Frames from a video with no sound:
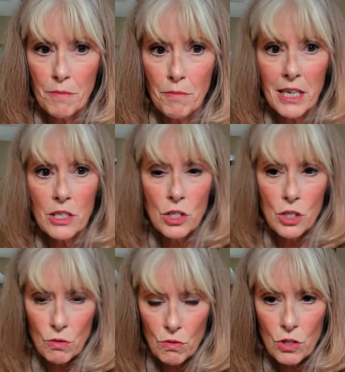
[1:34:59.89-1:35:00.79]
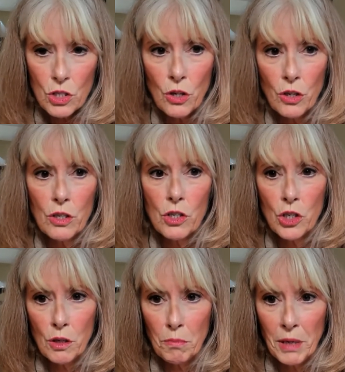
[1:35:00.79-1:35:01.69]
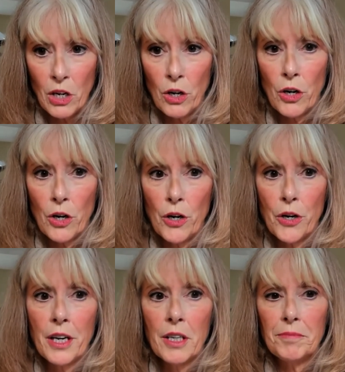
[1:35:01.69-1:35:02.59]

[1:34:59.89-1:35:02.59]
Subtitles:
my students shouldn't be heard.